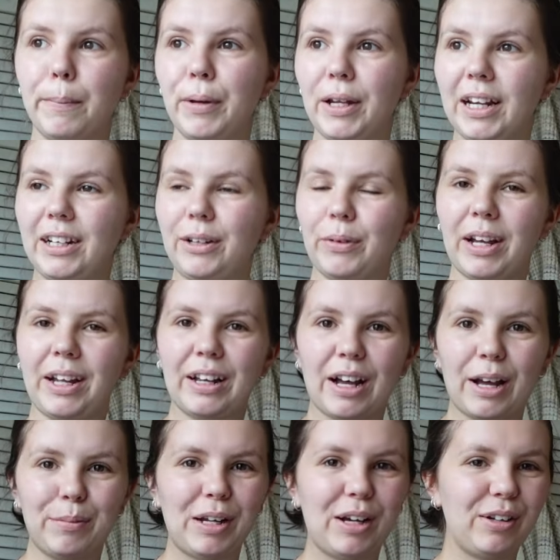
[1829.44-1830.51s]
But anyway,
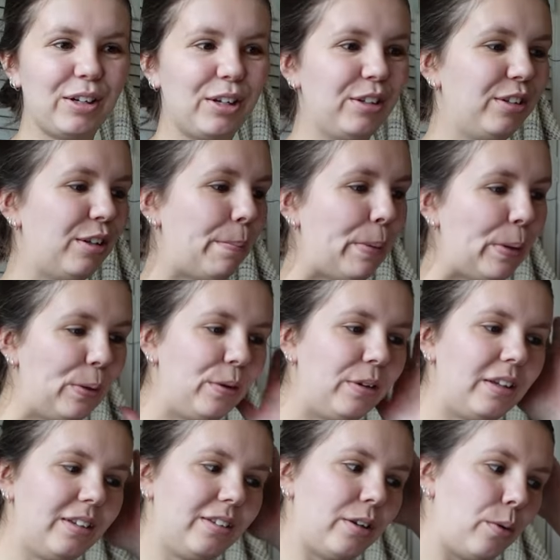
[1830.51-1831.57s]
I'm now going to put all
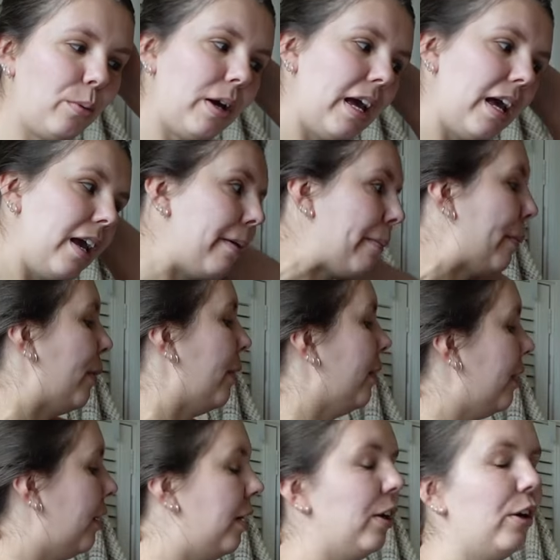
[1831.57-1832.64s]
this away, put
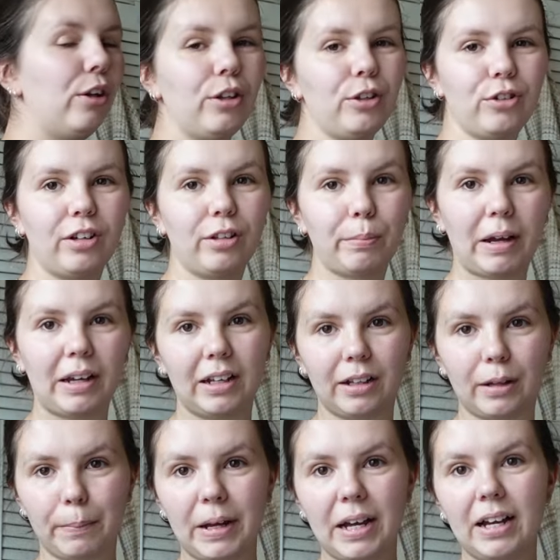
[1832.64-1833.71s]
the other dress back in
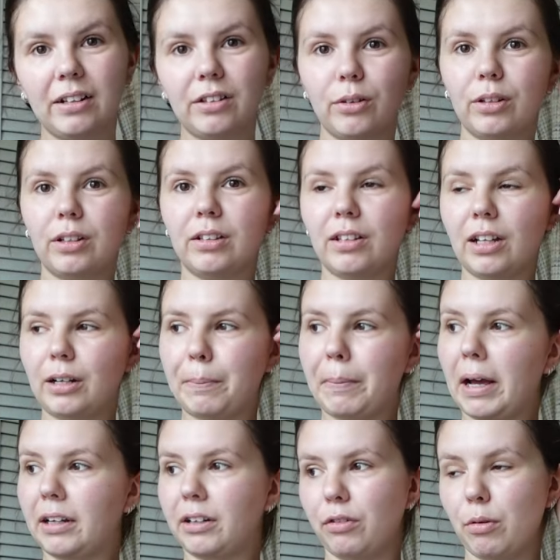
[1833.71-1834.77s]
the bag so I can send it
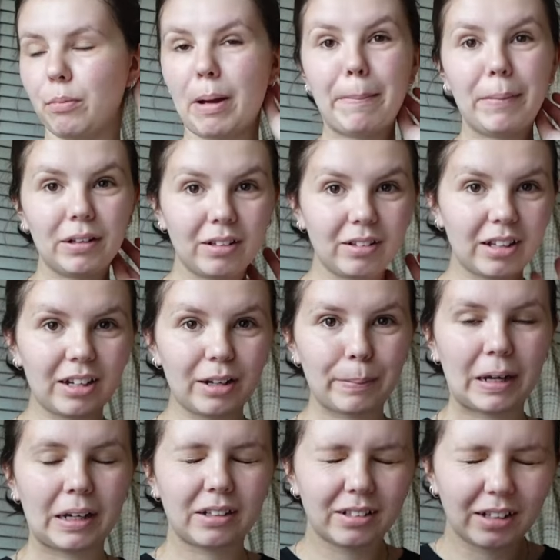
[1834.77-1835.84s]
back and remember to send it
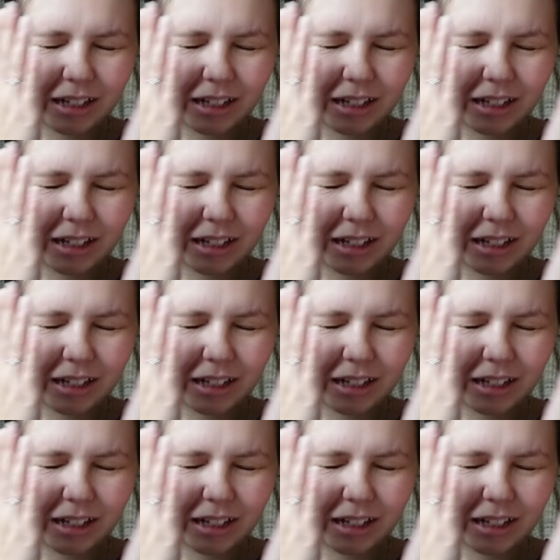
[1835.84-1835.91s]
back, because